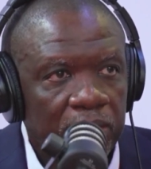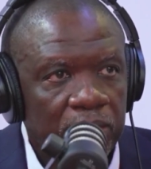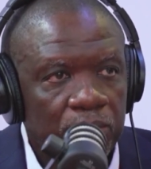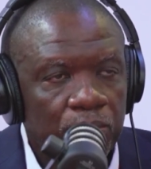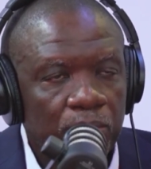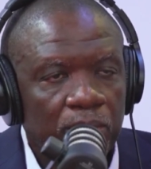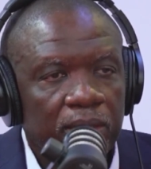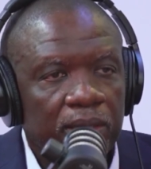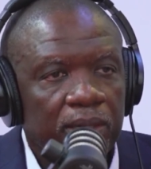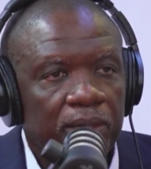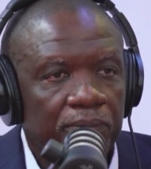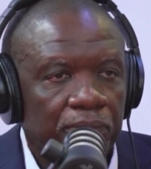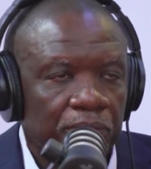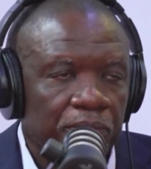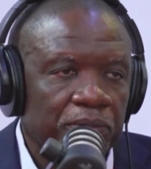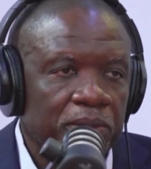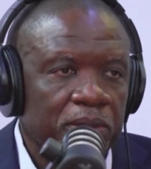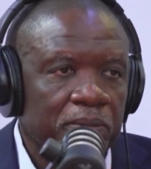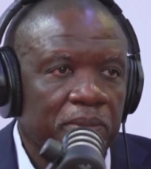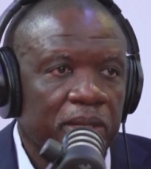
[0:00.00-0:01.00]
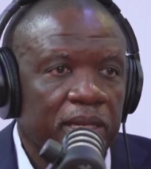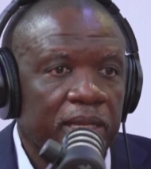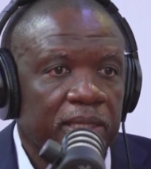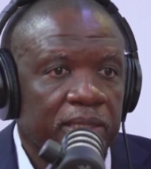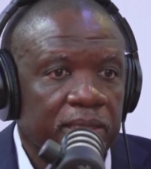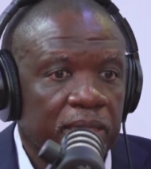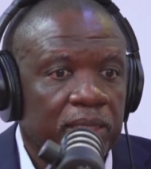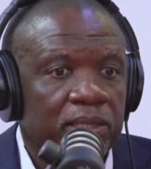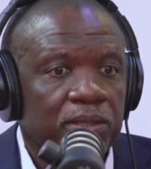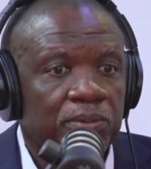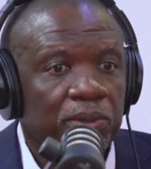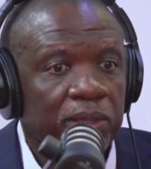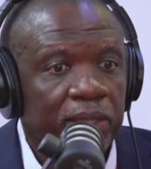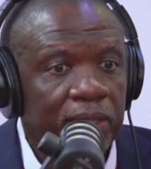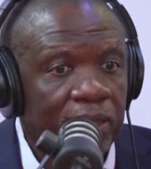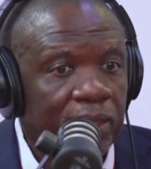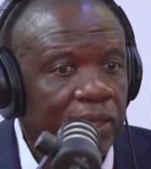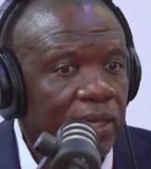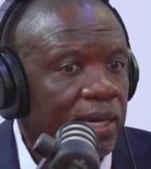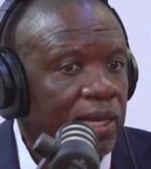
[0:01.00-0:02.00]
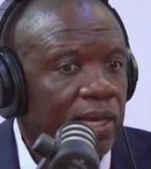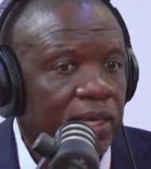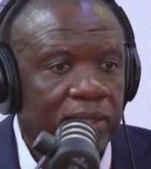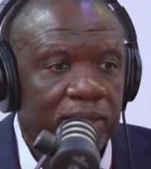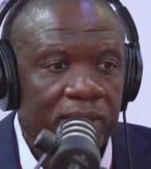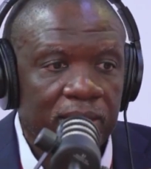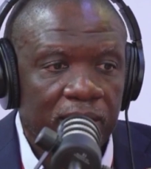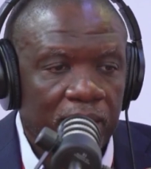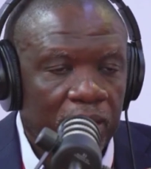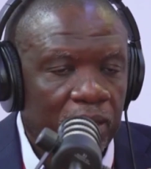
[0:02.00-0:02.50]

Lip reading: 250 million tons within the next,